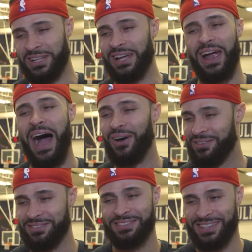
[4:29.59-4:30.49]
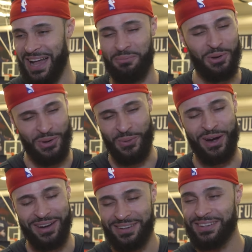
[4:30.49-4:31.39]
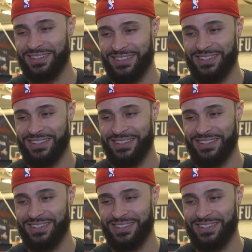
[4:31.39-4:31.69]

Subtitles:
clear out. I'm going to work.